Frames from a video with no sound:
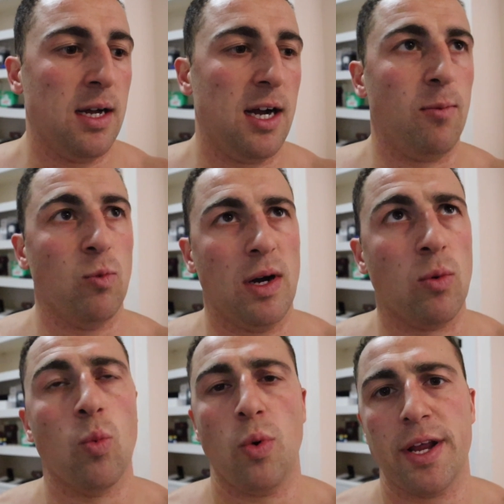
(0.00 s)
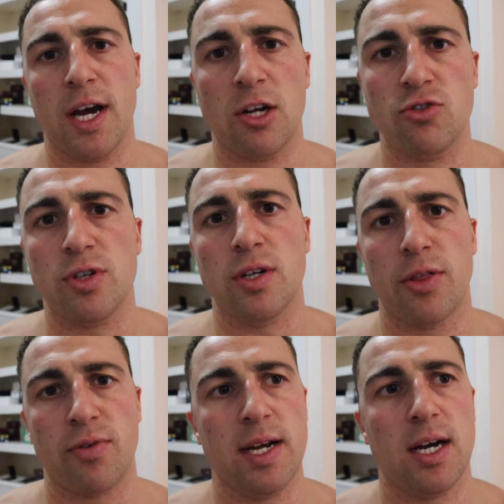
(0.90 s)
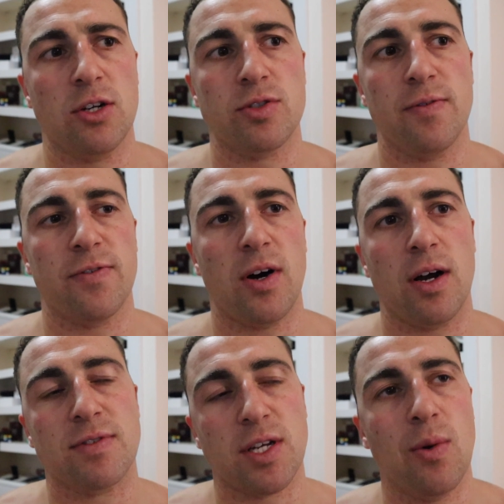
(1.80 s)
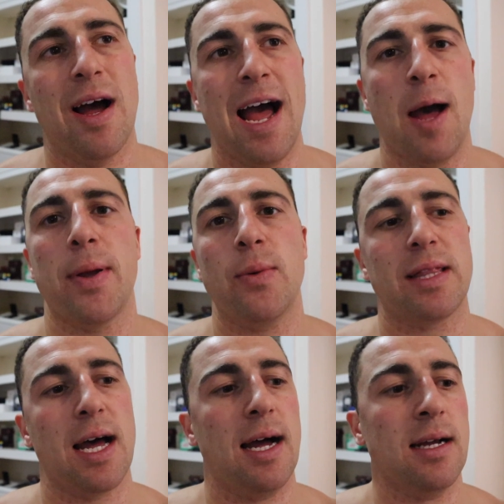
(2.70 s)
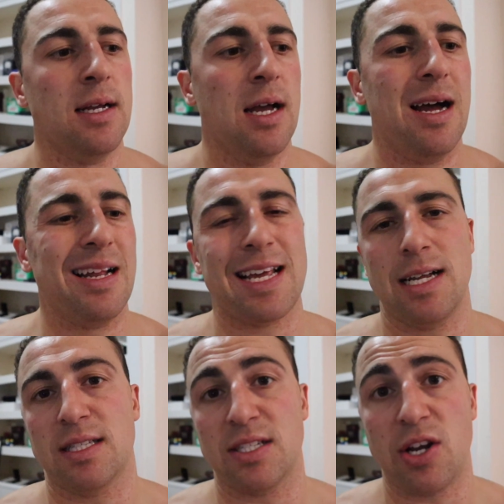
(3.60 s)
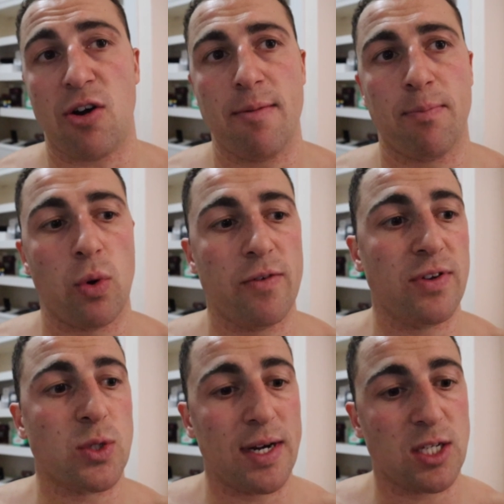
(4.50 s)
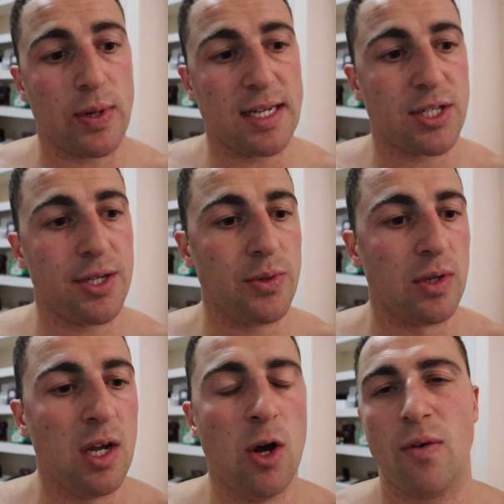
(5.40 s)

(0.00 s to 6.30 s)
Um, well, one at one hundred, three at one hundred and five. So happy with that. Uh, that's the starting point for twenty twenty-two.